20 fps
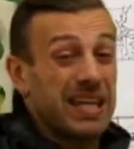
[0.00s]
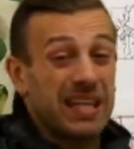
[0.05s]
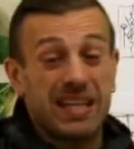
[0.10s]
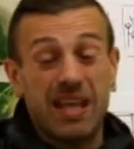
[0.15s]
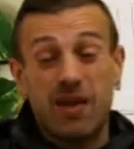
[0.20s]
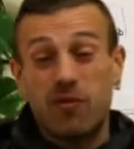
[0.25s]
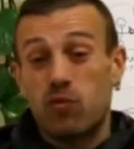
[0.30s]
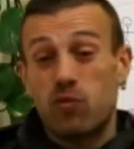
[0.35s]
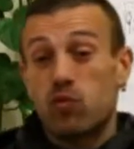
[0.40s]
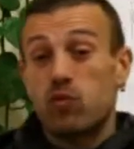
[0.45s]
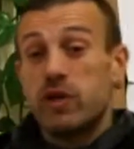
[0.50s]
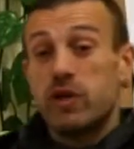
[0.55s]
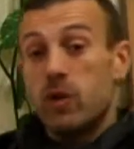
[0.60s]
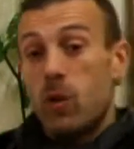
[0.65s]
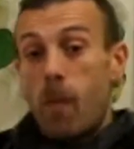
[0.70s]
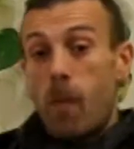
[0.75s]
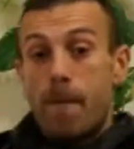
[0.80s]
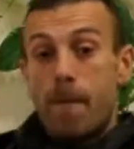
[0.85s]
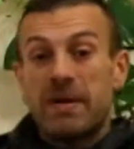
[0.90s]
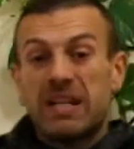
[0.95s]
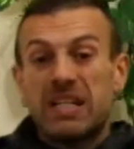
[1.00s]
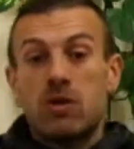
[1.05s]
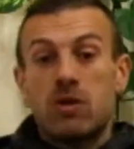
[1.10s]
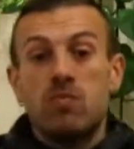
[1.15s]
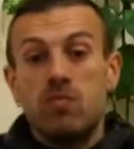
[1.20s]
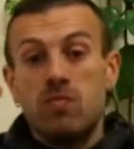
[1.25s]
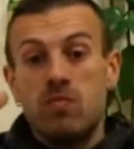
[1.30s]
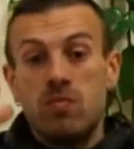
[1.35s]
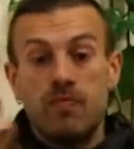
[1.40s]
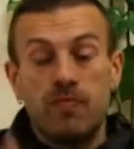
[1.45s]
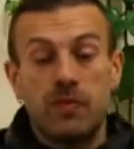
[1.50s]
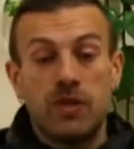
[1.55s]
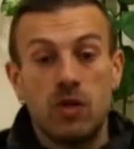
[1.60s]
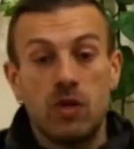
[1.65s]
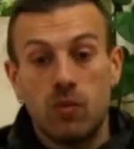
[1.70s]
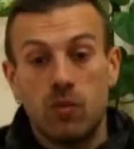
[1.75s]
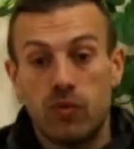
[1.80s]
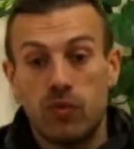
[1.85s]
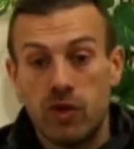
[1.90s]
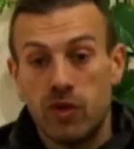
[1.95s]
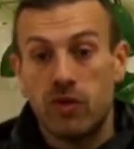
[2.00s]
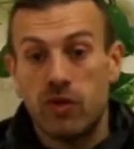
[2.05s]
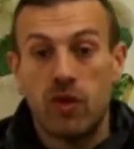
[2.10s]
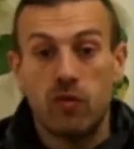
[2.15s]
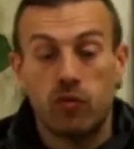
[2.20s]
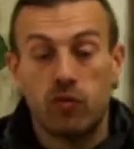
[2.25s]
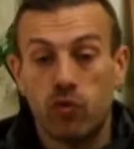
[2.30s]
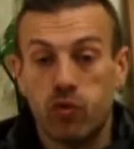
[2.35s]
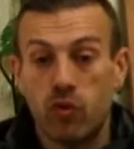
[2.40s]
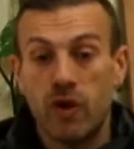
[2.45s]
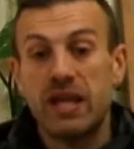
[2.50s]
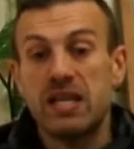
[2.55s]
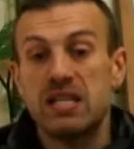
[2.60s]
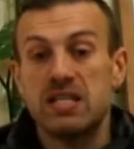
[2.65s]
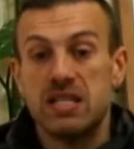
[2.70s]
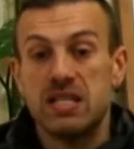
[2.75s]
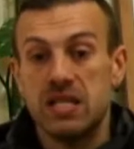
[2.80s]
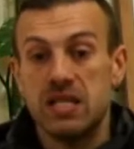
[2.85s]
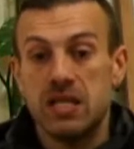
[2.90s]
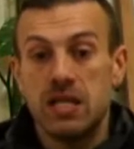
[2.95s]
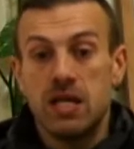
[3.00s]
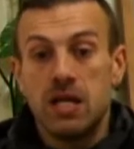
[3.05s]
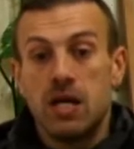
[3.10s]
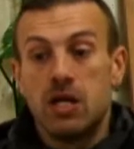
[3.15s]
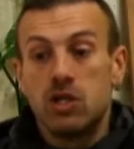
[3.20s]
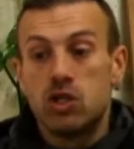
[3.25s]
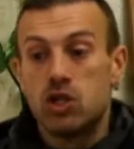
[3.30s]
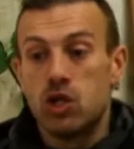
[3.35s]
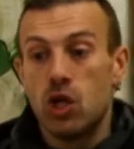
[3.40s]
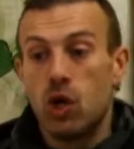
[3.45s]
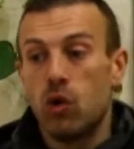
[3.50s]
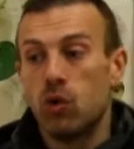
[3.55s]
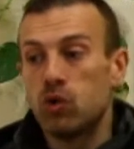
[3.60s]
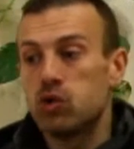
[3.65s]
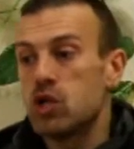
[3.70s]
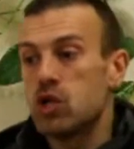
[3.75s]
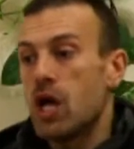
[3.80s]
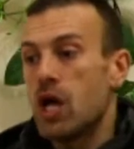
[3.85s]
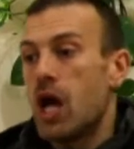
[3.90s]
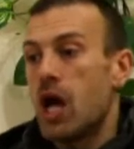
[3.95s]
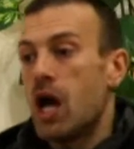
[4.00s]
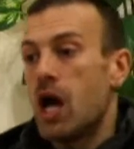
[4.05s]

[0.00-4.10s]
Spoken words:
and get that real, that crazy jolt,